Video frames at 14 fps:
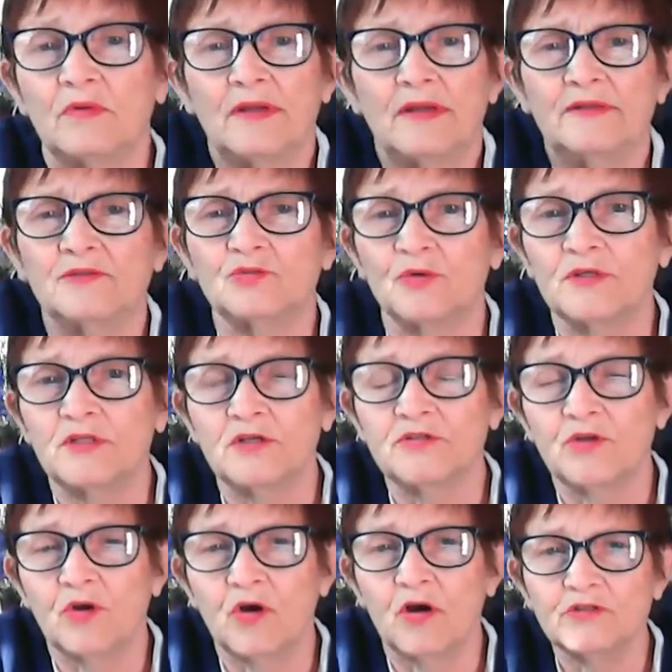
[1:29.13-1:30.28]
in joy
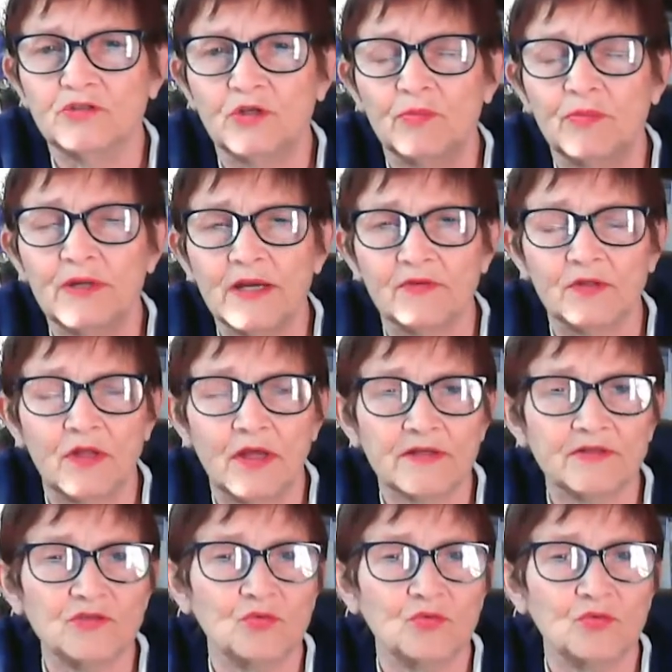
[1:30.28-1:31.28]
coaching, we have a lot of